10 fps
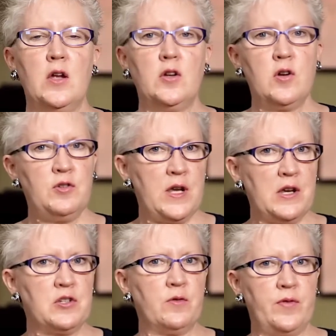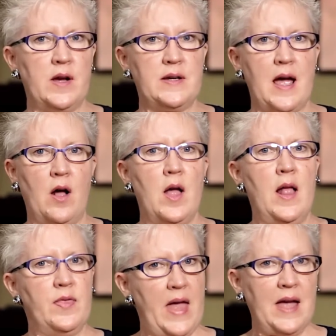good chance you'll find out
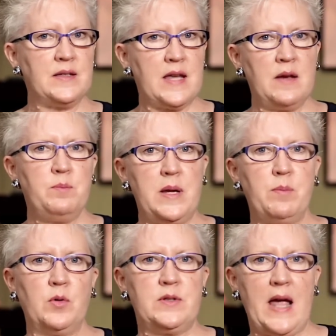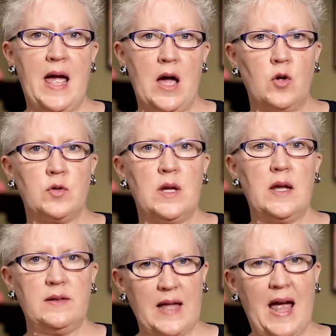that 10 people down
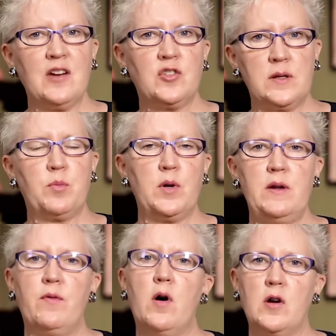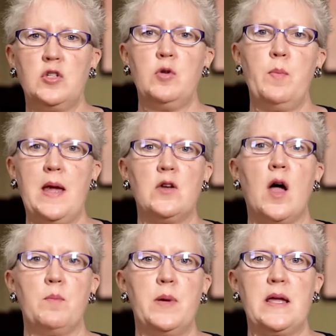is actually pretty far and you may
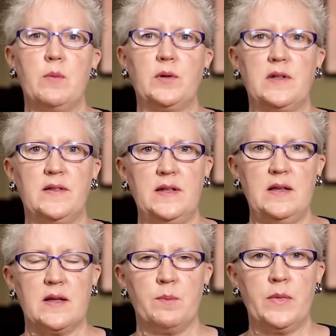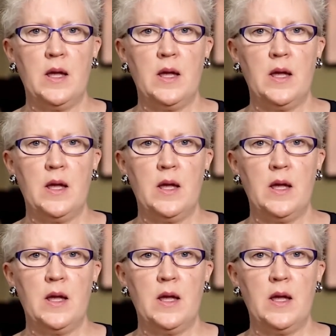not be able to see them.